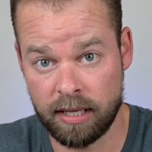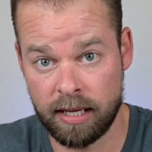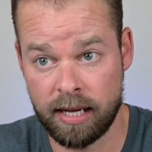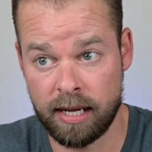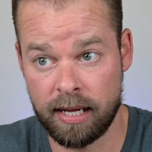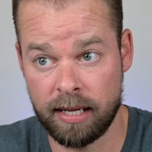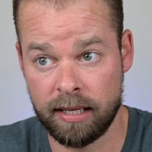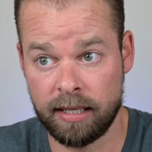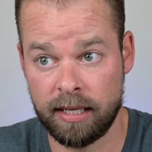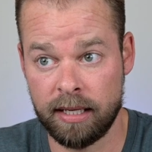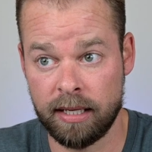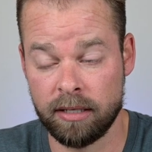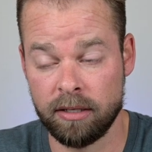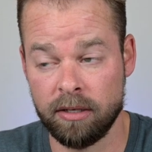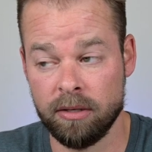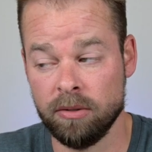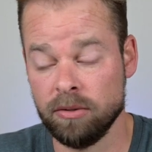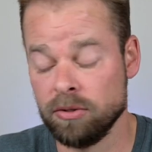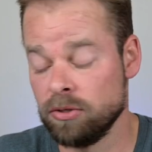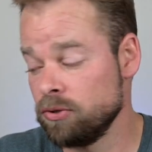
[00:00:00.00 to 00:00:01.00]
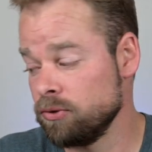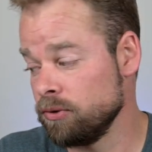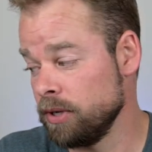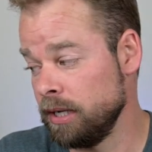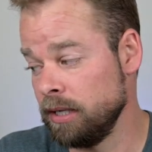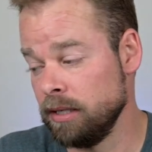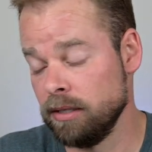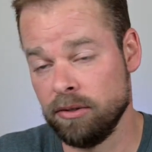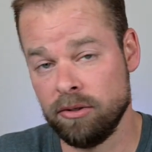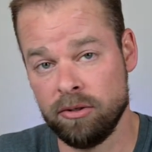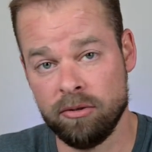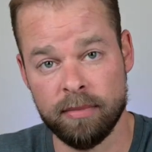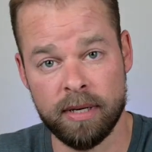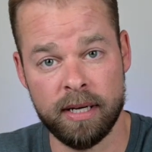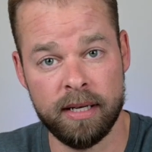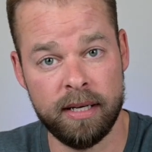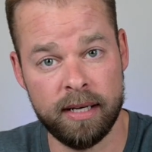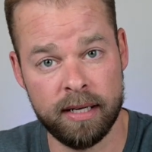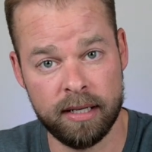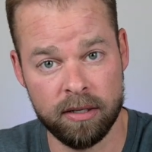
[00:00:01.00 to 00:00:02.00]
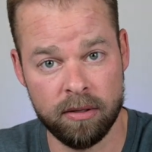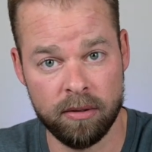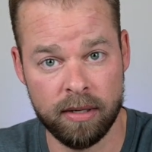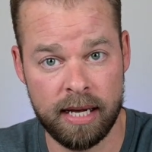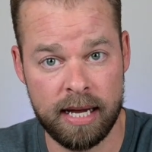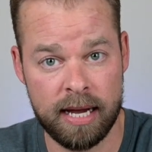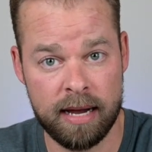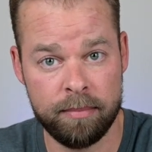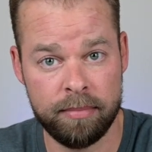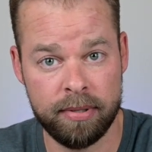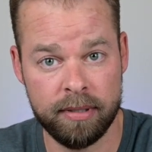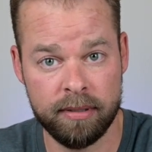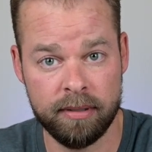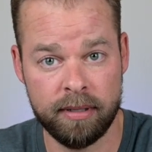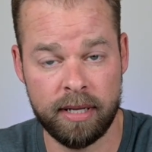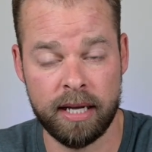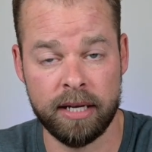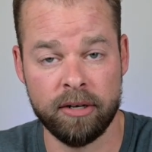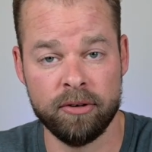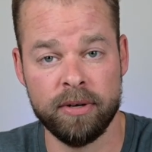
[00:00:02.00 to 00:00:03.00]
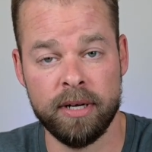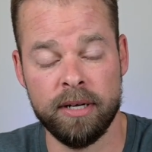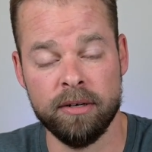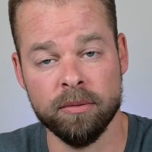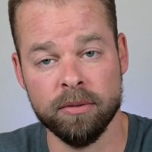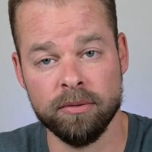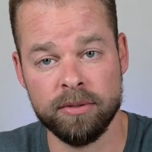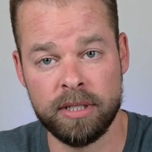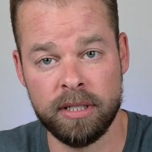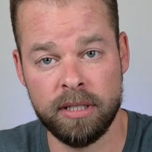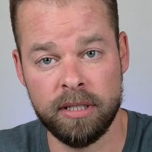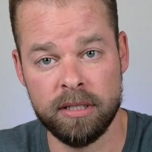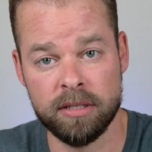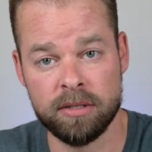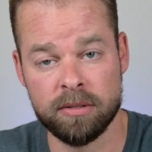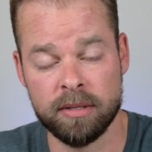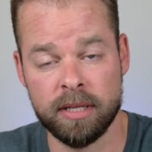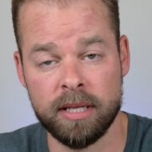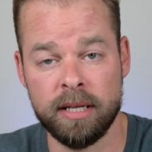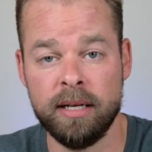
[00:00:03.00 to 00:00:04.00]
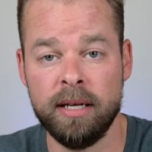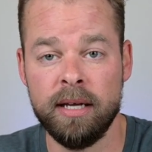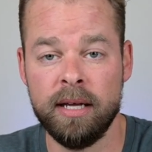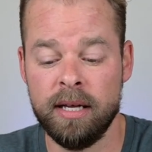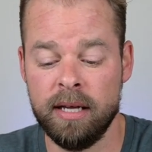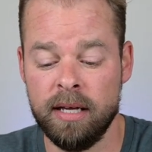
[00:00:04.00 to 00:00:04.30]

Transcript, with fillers: I can go straight into my Echo app and create a routine so that